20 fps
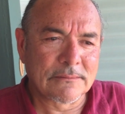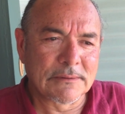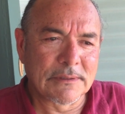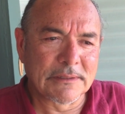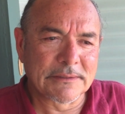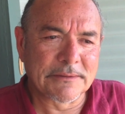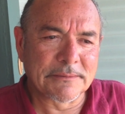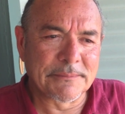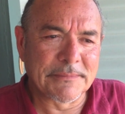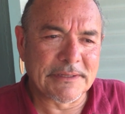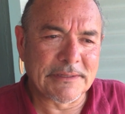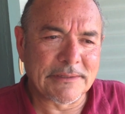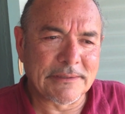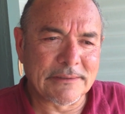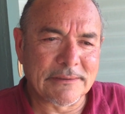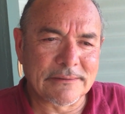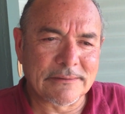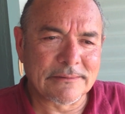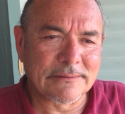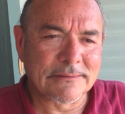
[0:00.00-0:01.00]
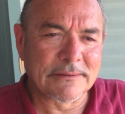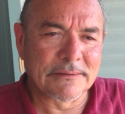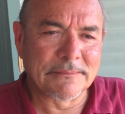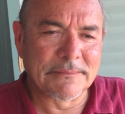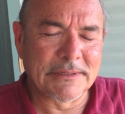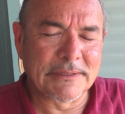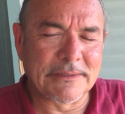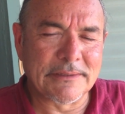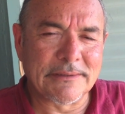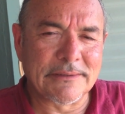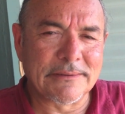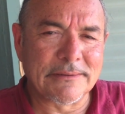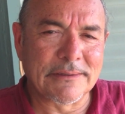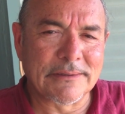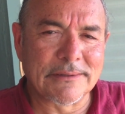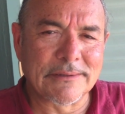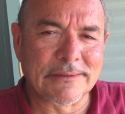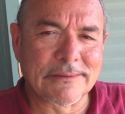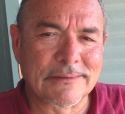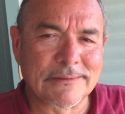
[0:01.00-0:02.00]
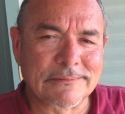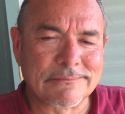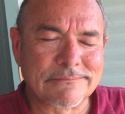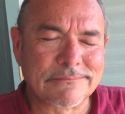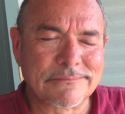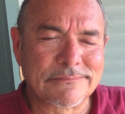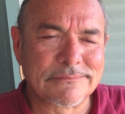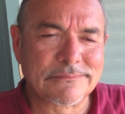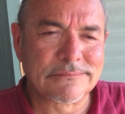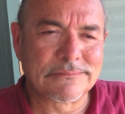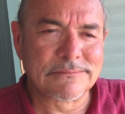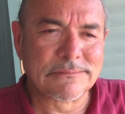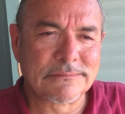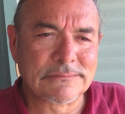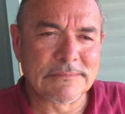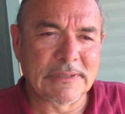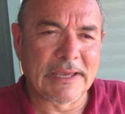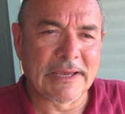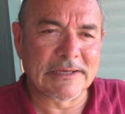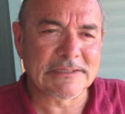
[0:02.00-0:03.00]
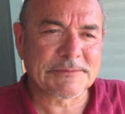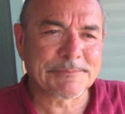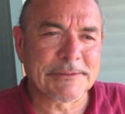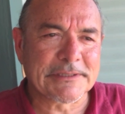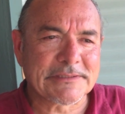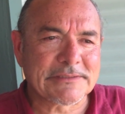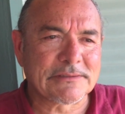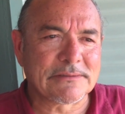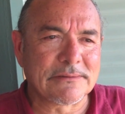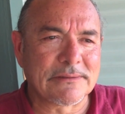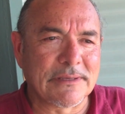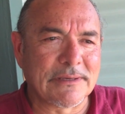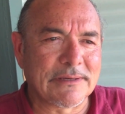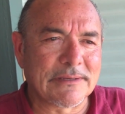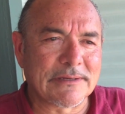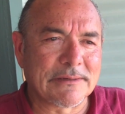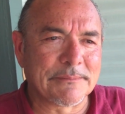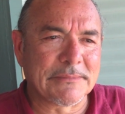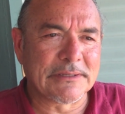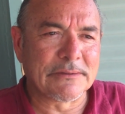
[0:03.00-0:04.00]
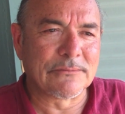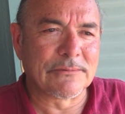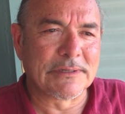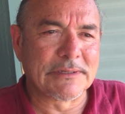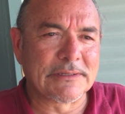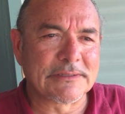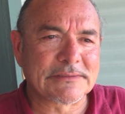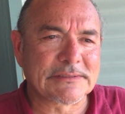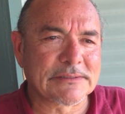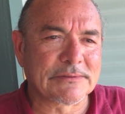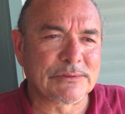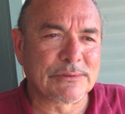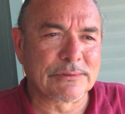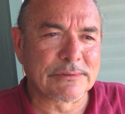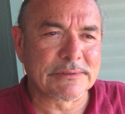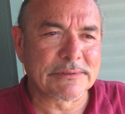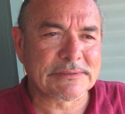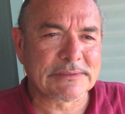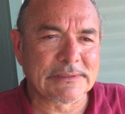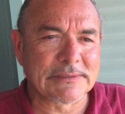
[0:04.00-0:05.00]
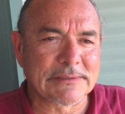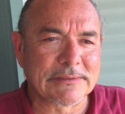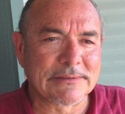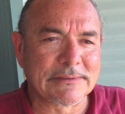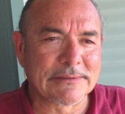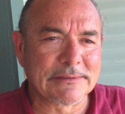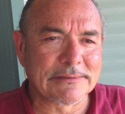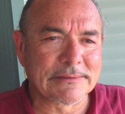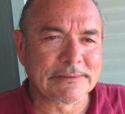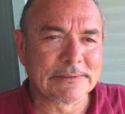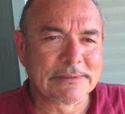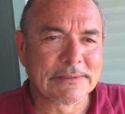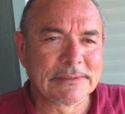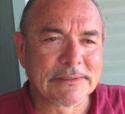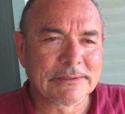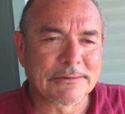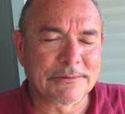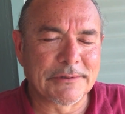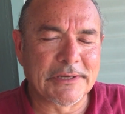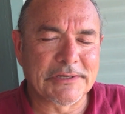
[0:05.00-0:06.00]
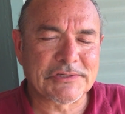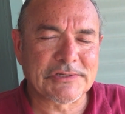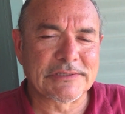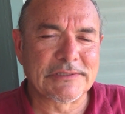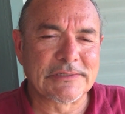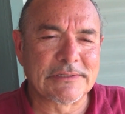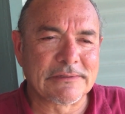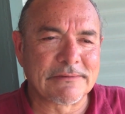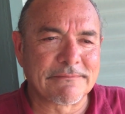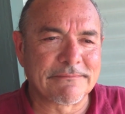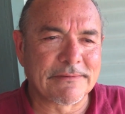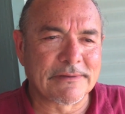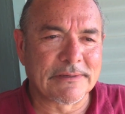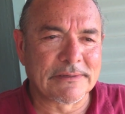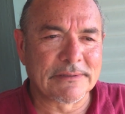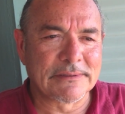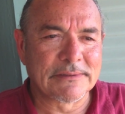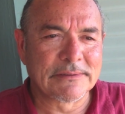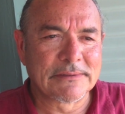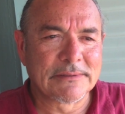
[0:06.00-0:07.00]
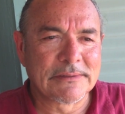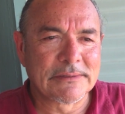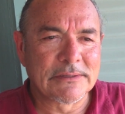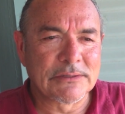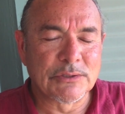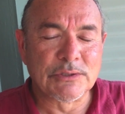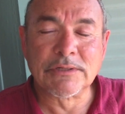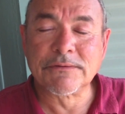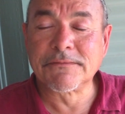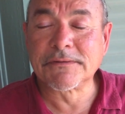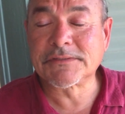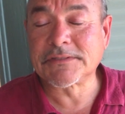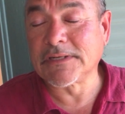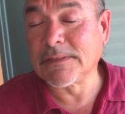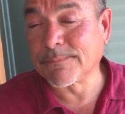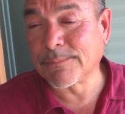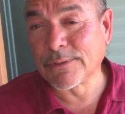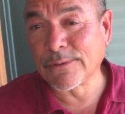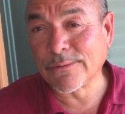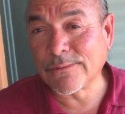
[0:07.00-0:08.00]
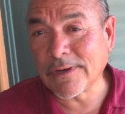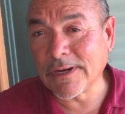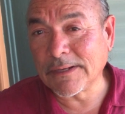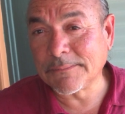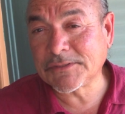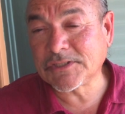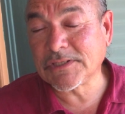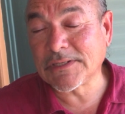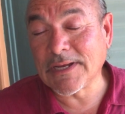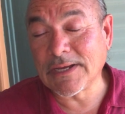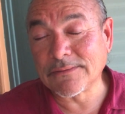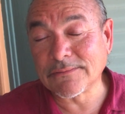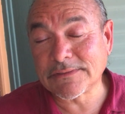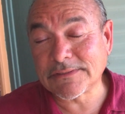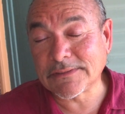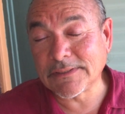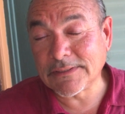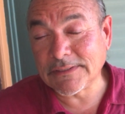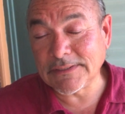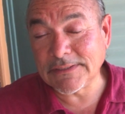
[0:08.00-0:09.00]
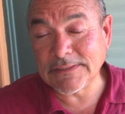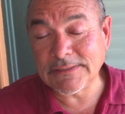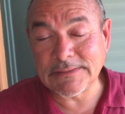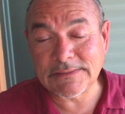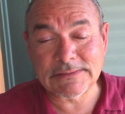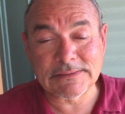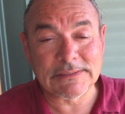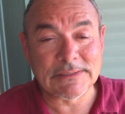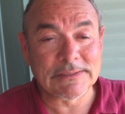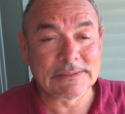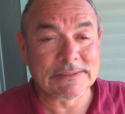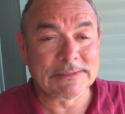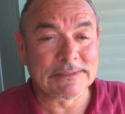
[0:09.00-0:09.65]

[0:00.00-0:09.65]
Well, there are many aspects to that. I mean, one is, of course, the creation of university programs, Chicano studies,